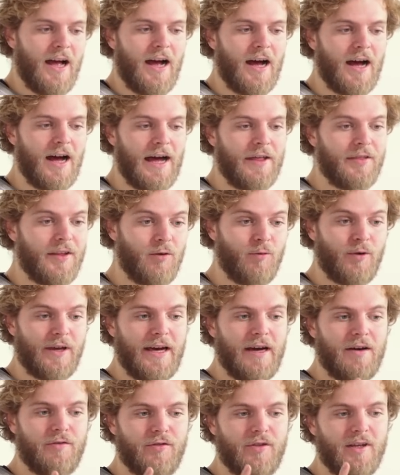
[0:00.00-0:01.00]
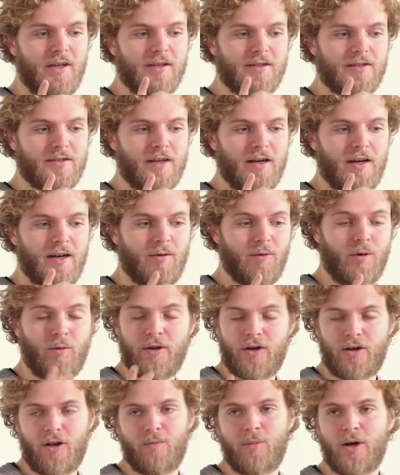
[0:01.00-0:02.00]
Uh, and then we have these, uh, what
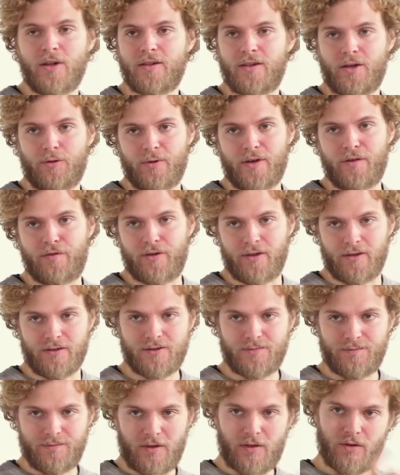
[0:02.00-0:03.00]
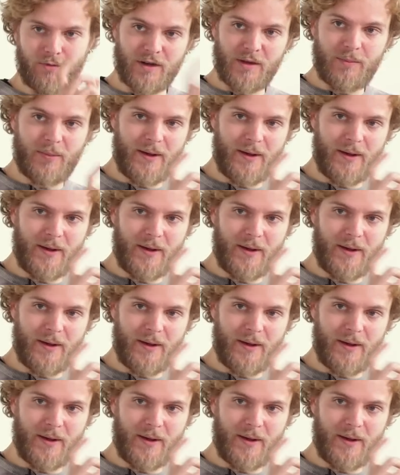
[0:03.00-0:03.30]
we call monthly refills, three